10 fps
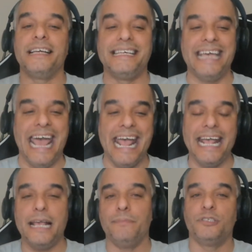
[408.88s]

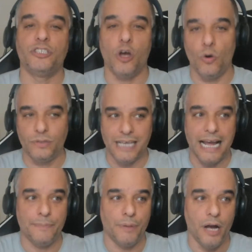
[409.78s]
game show
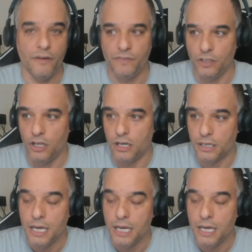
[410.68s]
type of look.